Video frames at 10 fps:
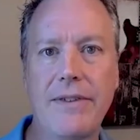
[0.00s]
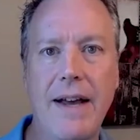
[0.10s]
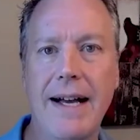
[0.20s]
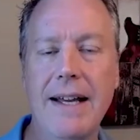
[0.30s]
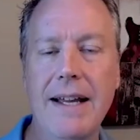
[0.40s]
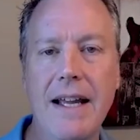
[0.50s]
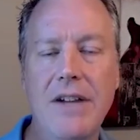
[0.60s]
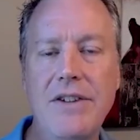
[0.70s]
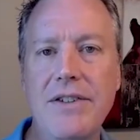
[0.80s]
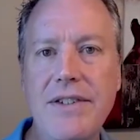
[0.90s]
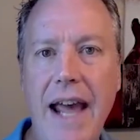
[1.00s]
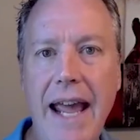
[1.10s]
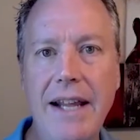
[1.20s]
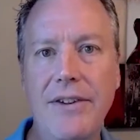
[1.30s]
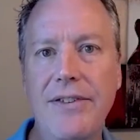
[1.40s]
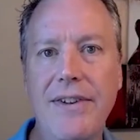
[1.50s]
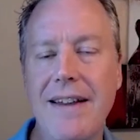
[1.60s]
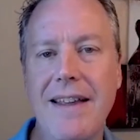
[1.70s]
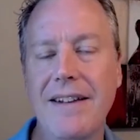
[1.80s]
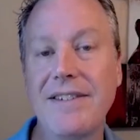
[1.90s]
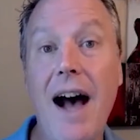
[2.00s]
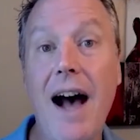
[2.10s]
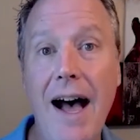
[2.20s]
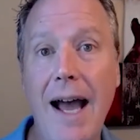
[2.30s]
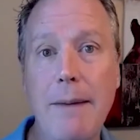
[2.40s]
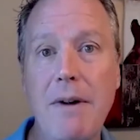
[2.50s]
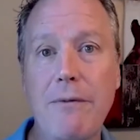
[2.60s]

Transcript: Uh, it just takes time